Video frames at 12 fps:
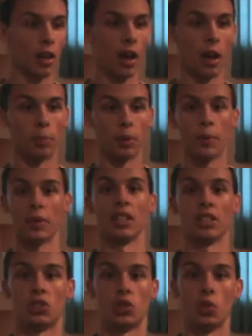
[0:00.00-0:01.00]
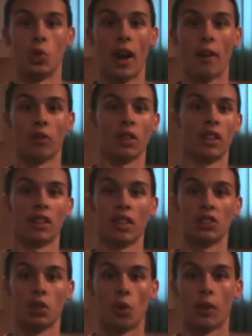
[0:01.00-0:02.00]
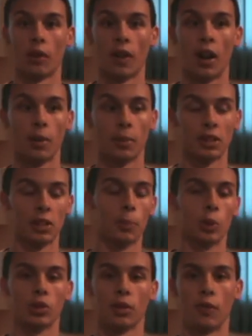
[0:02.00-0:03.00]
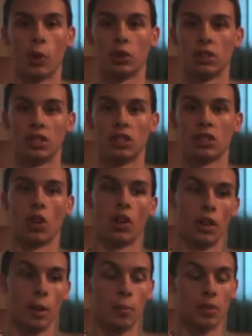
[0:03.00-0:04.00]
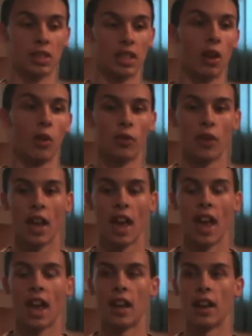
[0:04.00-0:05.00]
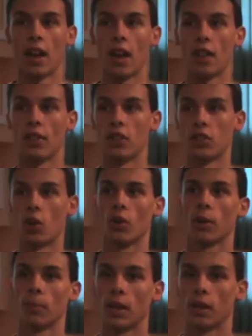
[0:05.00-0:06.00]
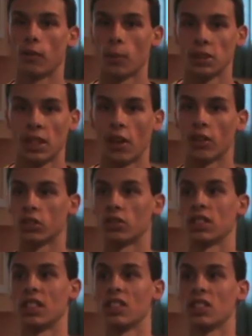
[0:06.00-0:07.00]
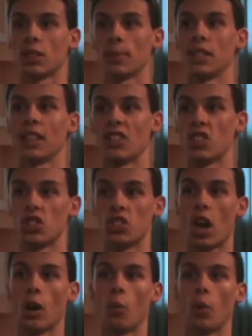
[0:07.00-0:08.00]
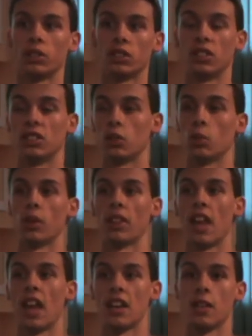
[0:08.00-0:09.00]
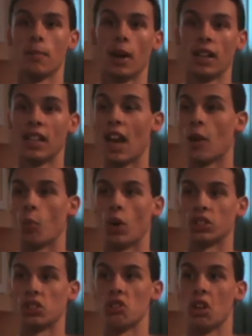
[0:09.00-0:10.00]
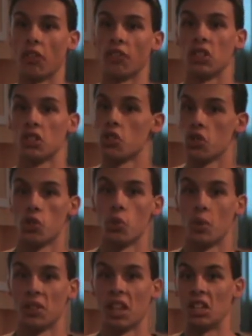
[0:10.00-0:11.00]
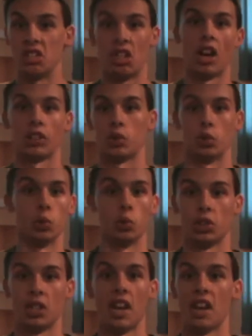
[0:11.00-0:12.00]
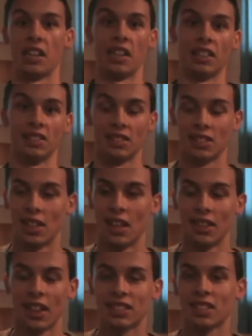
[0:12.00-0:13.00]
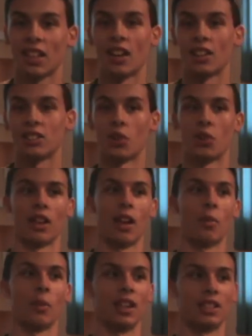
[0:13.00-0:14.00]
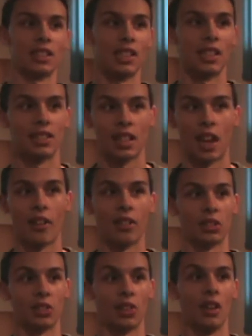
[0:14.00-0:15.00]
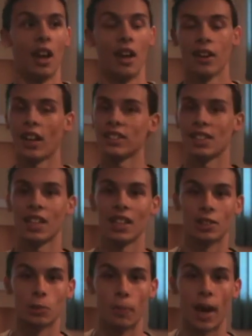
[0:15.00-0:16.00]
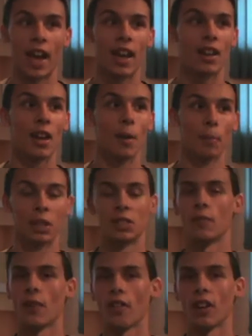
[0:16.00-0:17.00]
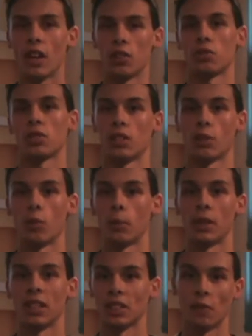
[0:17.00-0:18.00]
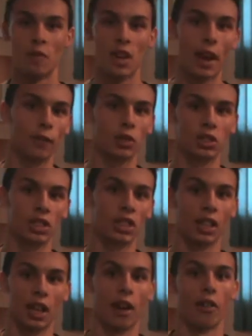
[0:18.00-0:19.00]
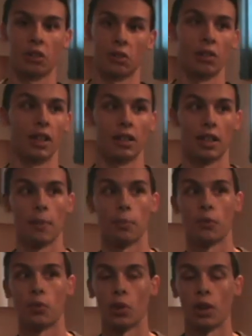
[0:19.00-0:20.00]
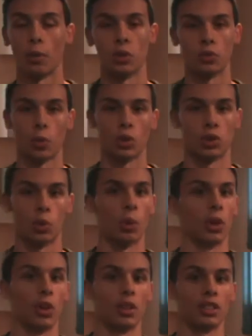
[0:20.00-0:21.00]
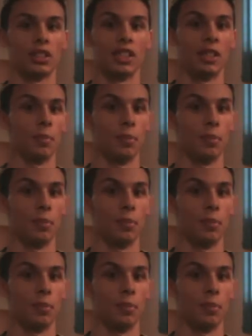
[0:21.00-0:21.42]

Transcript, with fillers: oblivious to everything that's going around him because he mostly focuses on himself and the tone I'm getting from his character is he's somebody that does not want to deal with anybody and wants nothing to do with any Doctor Who shenanigans. That's the kind of tone I get when I see his character. Not saying it's bad, but it's a very interesting one because I've never seen a character like that before that was forced to work on a team.